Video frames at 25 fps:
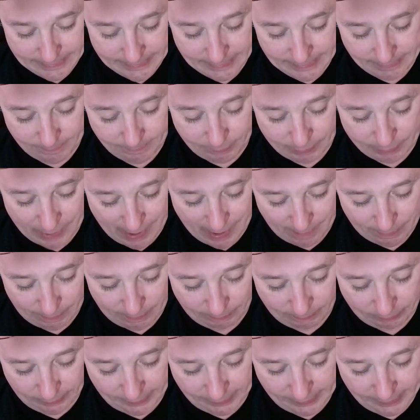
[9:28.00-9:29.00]
did
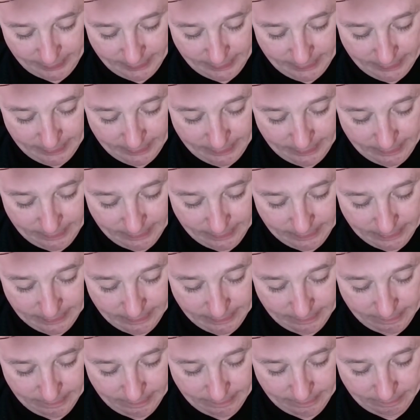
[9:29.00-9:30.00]
probably
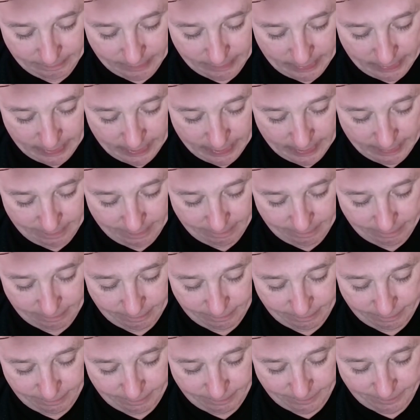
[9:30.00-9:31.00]

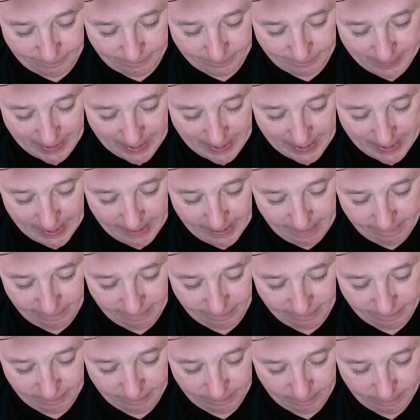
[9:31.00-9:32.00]

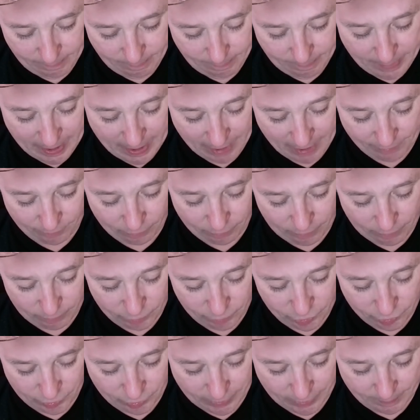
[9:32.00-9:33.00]
5 bathroom
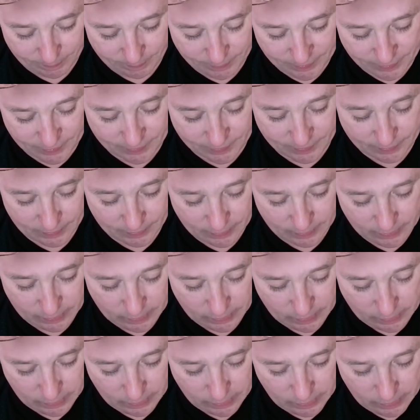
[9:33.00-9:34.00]
trips,
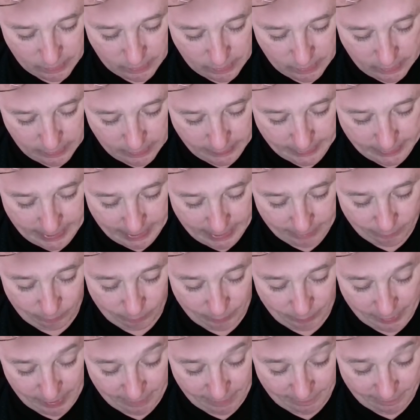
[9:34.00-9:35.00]

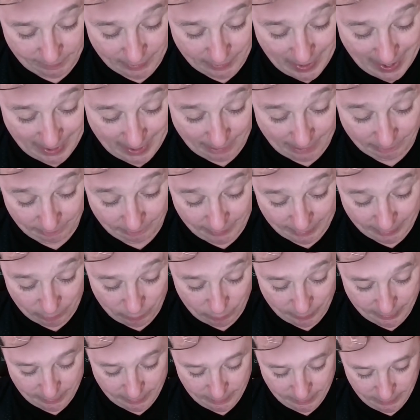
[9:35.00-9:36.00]
getting rid of a lot of
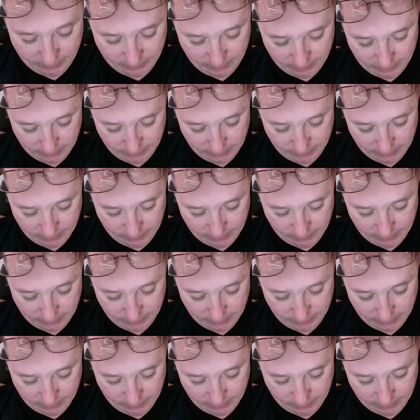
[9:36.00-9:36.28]
liquid,